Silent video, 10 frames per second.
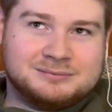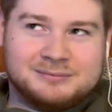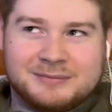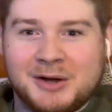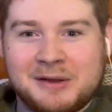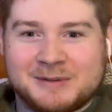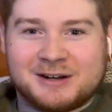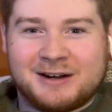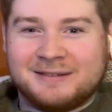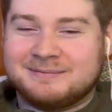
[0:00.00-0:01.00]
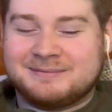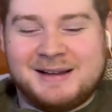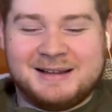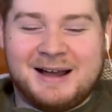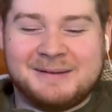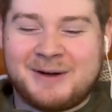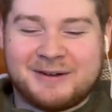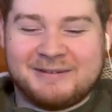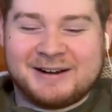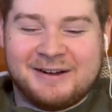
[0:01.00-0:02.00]
Don't get me started on
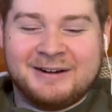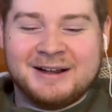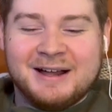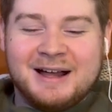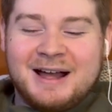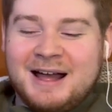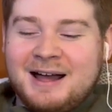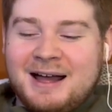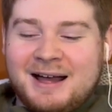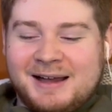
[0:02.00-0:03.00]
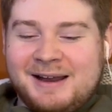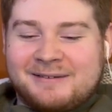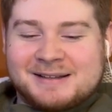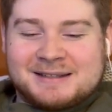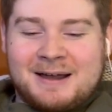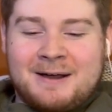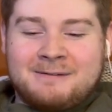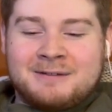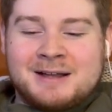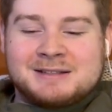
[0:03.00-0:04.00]
Pokemon Go. But anyways,
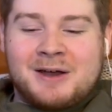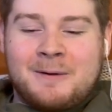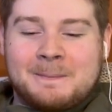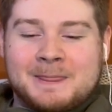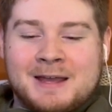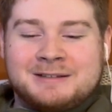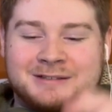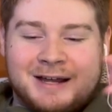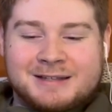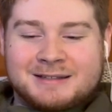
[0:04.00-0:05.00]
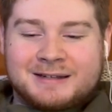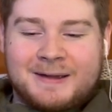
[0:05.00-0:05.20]
right, so it's just,